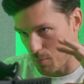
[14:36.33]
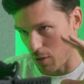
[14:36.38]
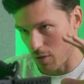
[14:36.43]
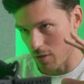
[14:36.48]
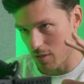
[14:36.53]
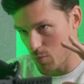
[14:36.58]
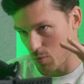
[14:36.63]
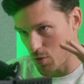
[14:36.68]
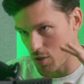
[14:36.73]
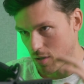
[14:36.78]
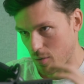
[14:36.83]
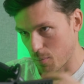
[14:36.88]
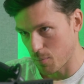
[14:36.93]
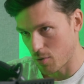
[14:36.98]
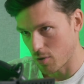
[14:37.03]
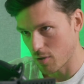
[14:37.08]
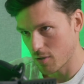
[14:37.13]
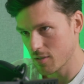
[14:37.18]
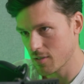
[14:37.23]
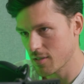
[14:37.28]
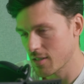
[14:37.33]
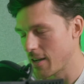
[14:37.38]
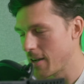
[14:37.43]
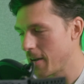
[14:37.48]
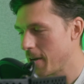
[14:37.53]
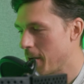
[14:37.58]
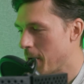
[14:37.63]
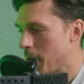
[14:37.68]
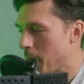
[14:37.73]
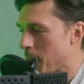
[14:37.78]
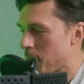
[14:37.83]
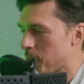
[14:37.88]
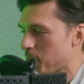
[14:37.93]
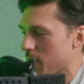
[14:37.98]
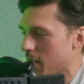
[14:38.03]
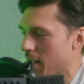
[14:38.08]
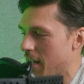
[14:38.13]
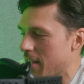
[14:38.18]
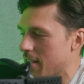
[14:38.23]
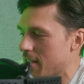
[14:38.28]
parts which are important,
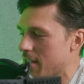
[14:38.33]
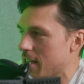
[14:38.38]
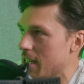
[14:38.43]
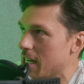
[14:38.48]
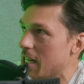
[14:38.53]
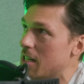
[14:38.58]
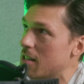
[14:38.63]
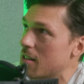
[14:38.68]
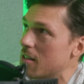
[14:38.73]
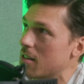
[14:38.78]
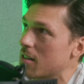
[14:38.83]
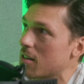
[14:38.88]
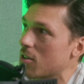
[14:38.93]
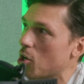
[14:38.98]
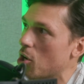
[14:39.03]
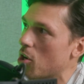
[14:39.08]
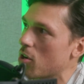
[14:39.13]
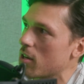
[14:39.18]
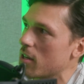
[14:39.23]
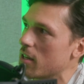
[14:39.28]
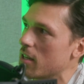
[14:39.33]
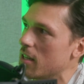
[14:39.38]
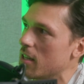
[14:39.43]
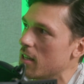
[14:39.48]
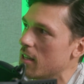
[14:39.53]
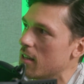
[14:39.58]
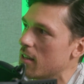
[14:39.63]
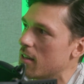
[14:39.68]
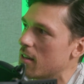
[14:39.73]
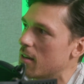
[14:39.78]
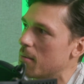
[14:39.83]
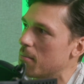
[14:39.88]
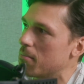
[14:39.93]
and they are currently,